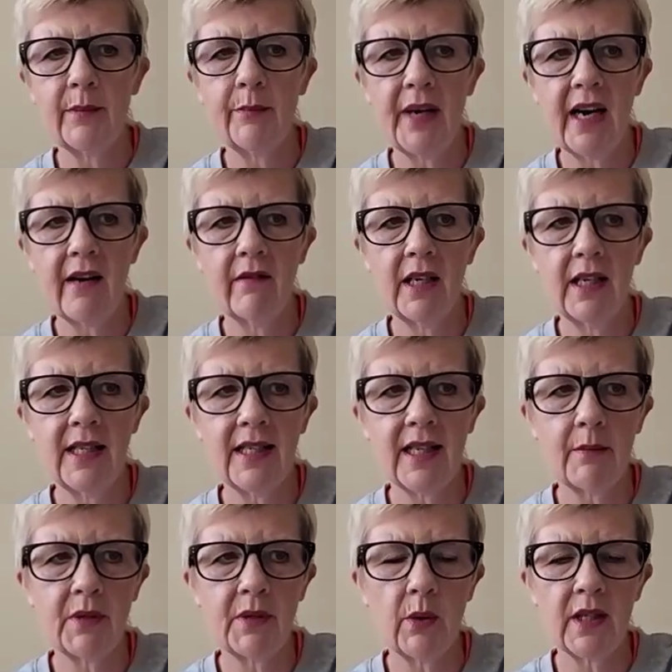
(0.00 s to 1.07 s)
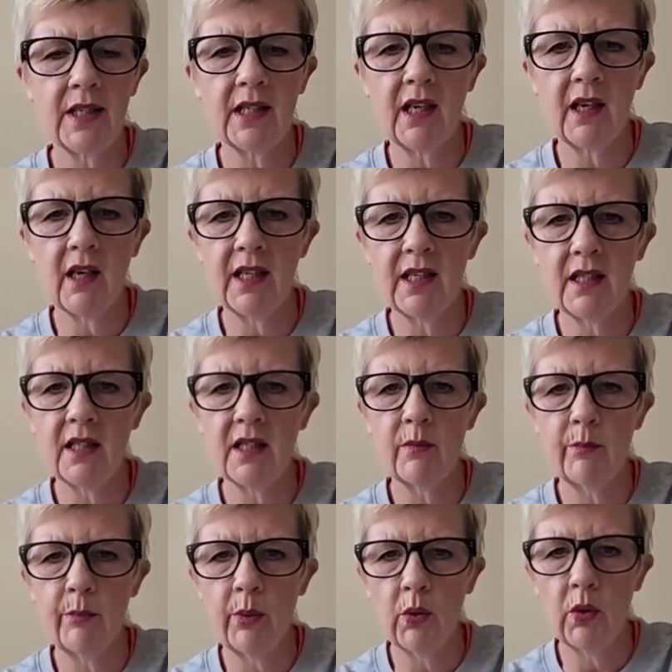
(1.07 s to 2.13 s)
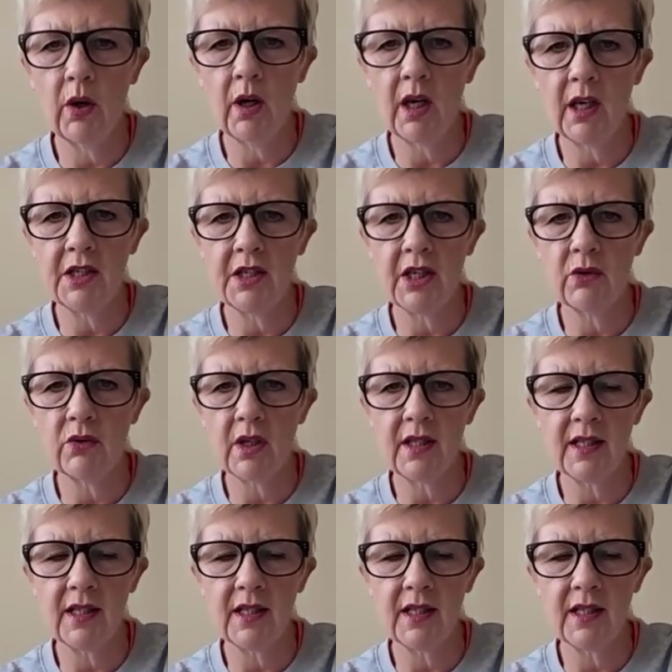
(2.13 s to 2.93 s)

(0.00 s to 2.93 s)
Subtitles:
a parent, it's up to us to guide and support our children.